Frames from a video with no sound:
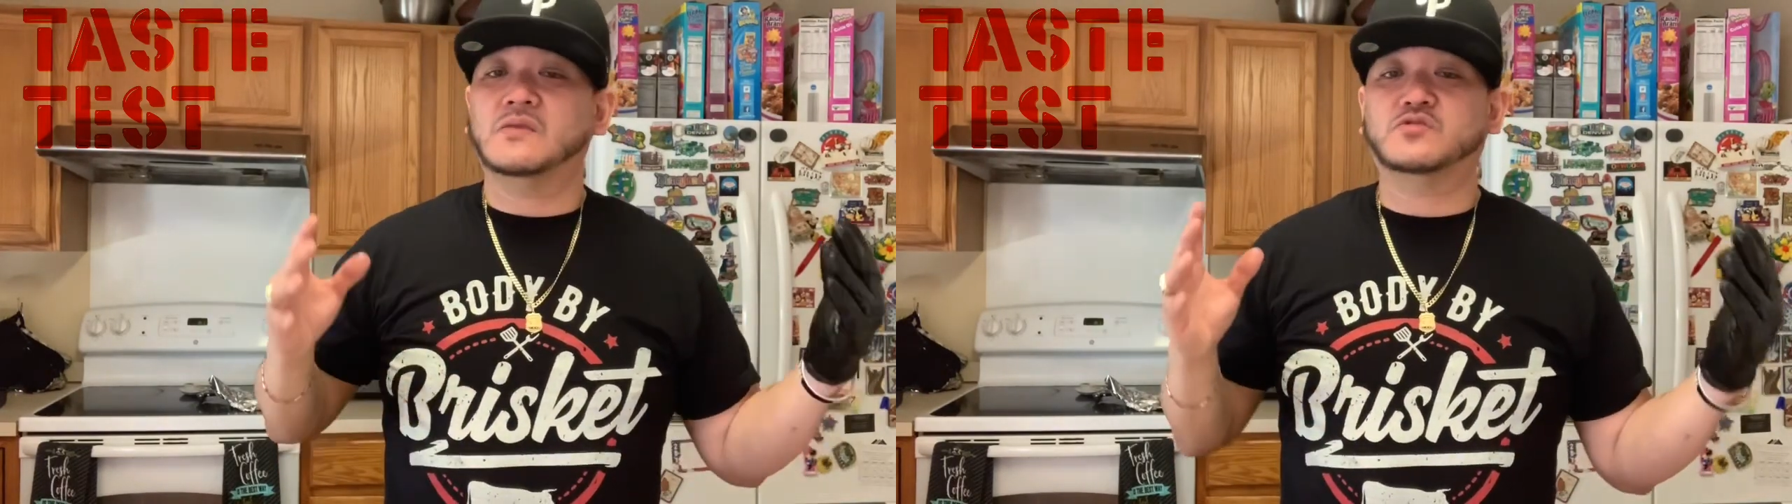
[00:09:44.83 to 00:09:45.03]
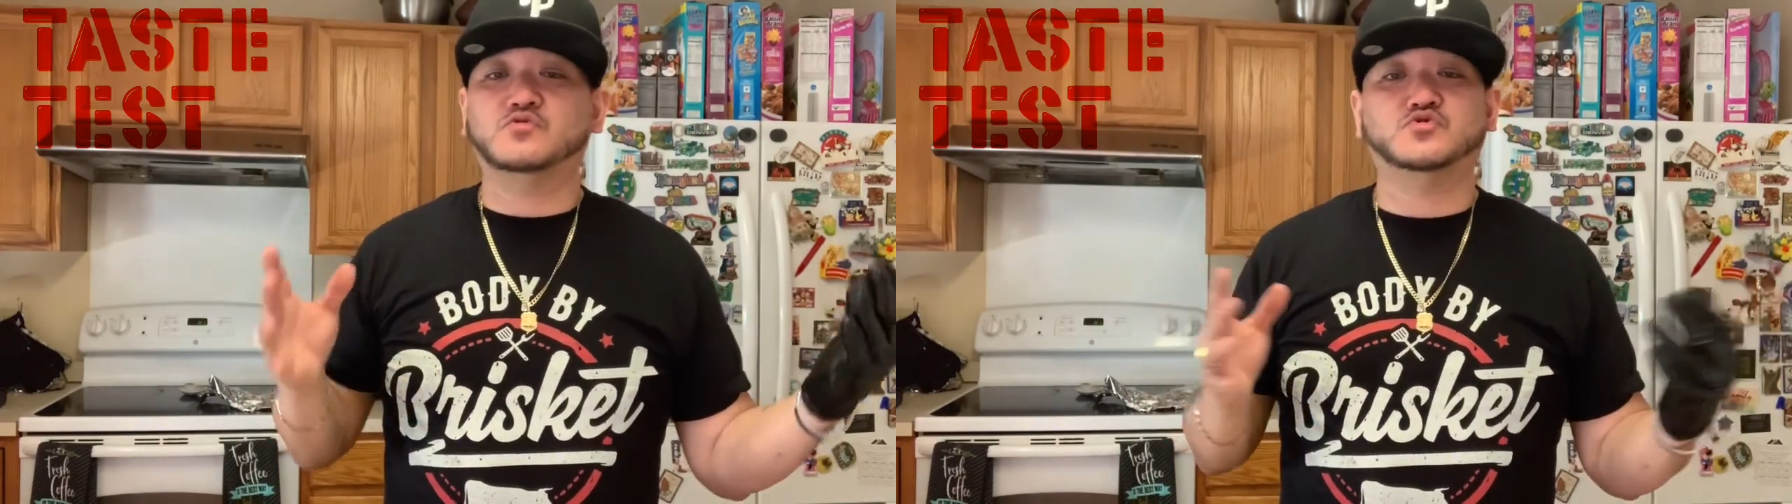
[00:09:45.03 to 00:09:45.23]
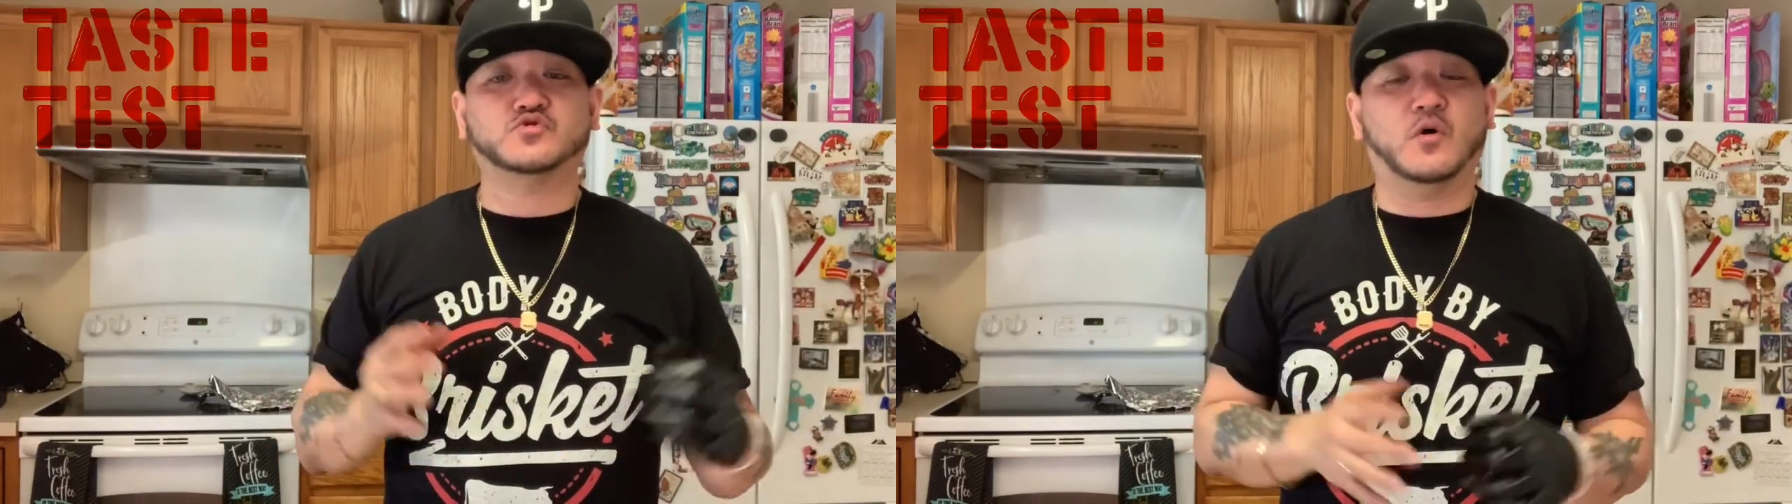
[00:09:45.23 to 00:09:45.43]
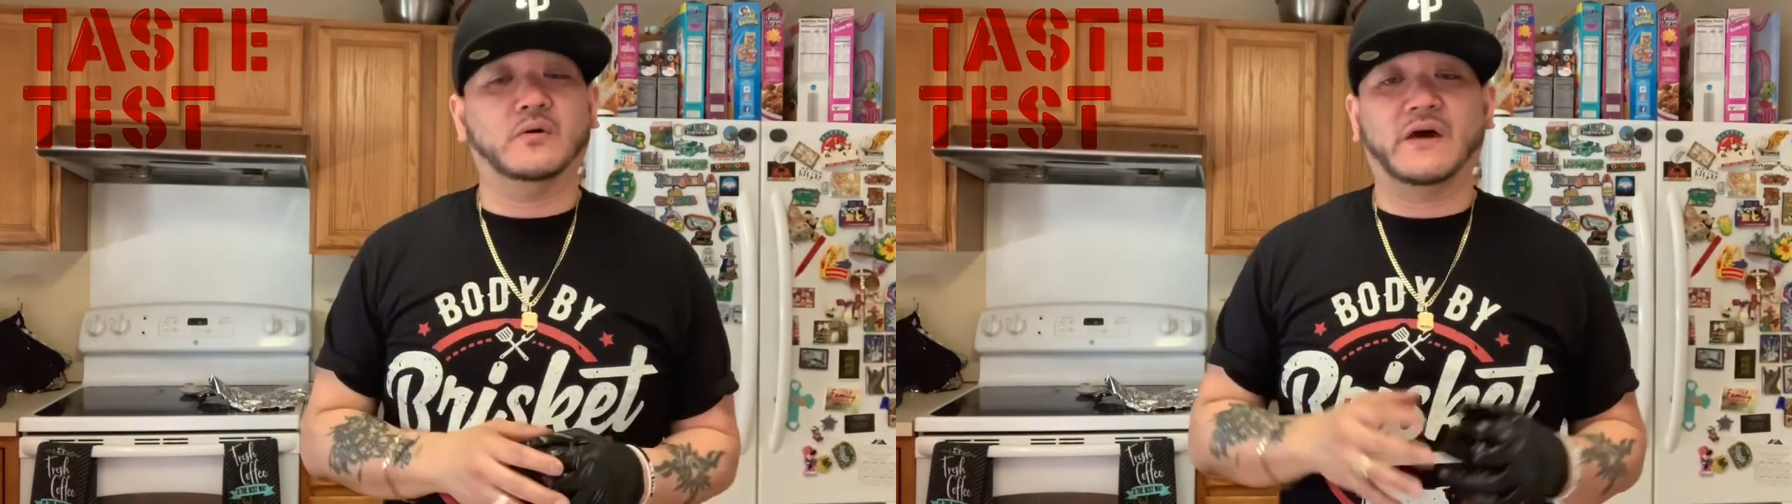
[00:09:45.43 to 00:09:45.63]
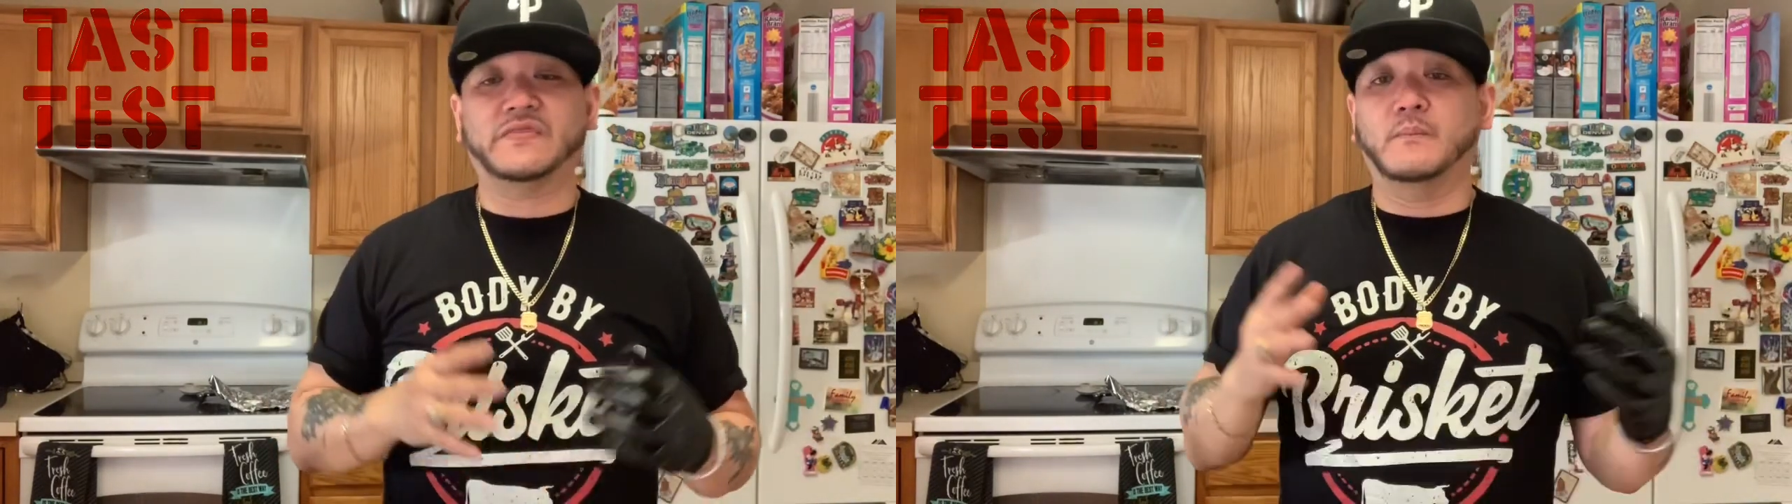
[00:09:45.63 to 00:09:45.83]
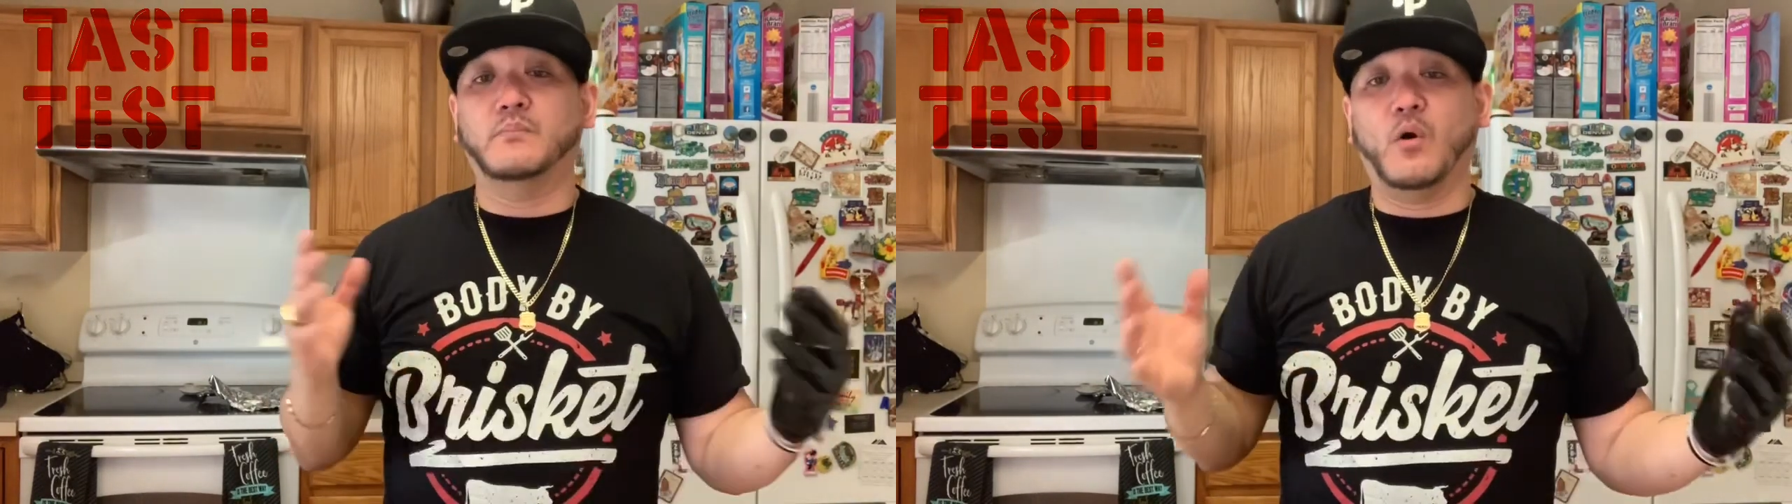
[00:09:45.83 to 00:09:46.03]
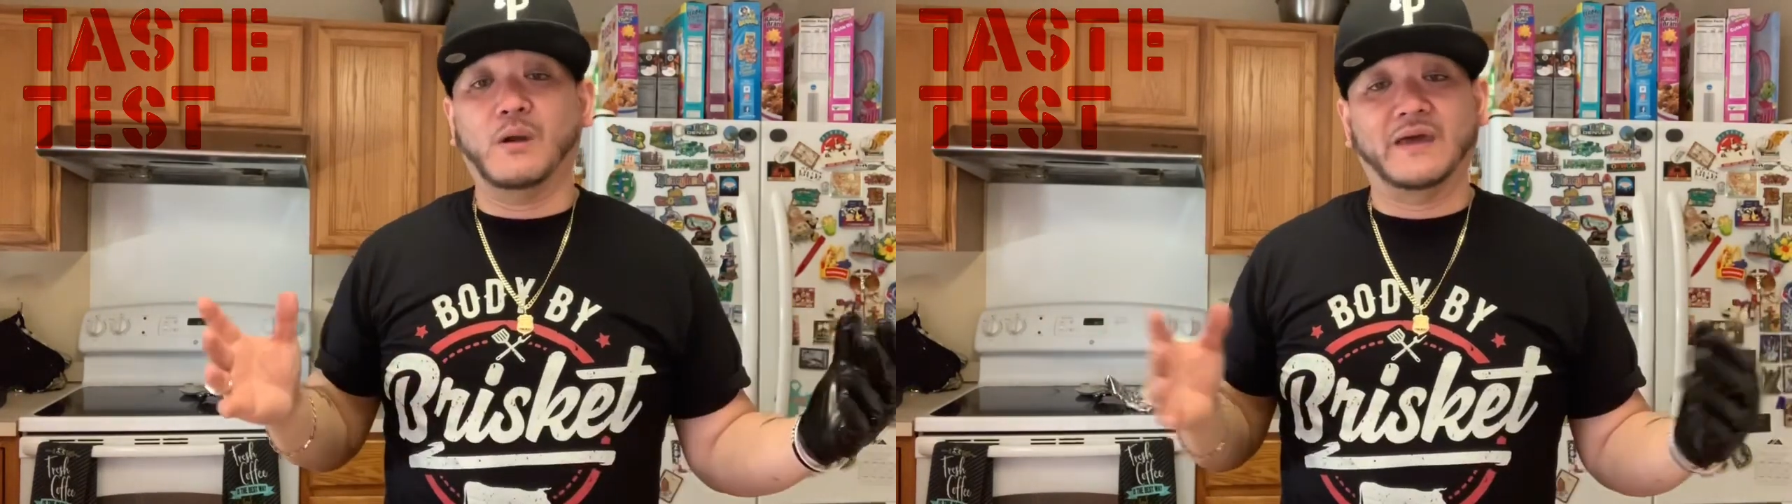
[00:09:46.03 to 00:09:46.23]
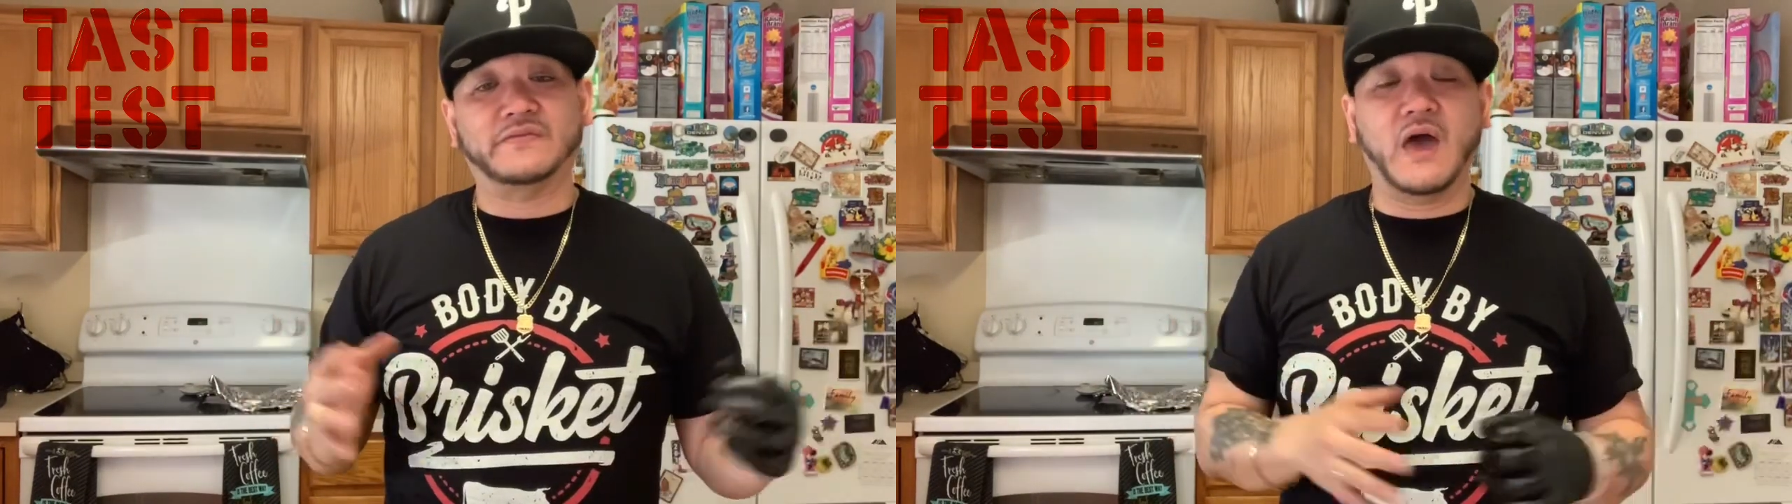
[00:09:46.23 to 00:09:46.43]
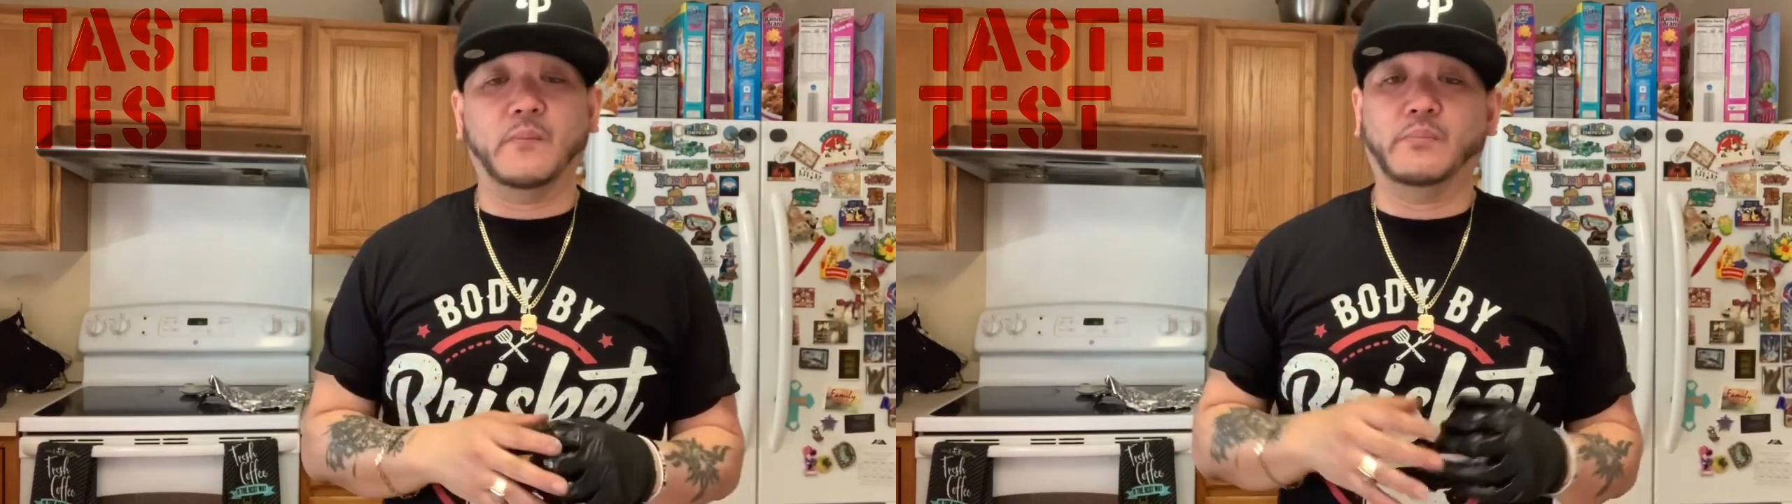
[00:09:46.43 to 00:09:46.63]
too strong, nothing bold like that.